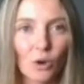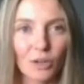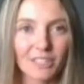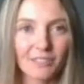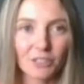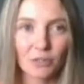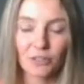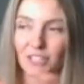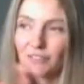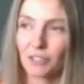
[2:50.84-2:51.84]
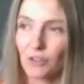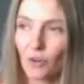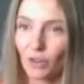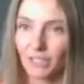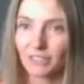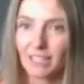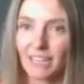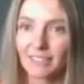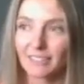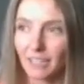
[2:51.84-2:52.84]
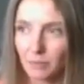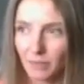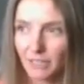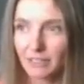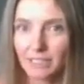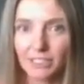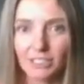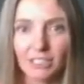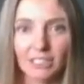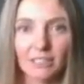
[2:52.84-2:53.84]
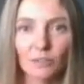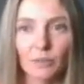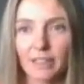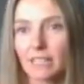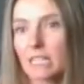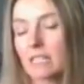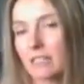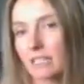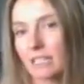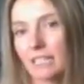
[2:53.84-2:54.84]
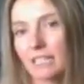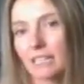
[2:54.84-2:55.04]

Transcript: course after course after course set up on a glacier with either,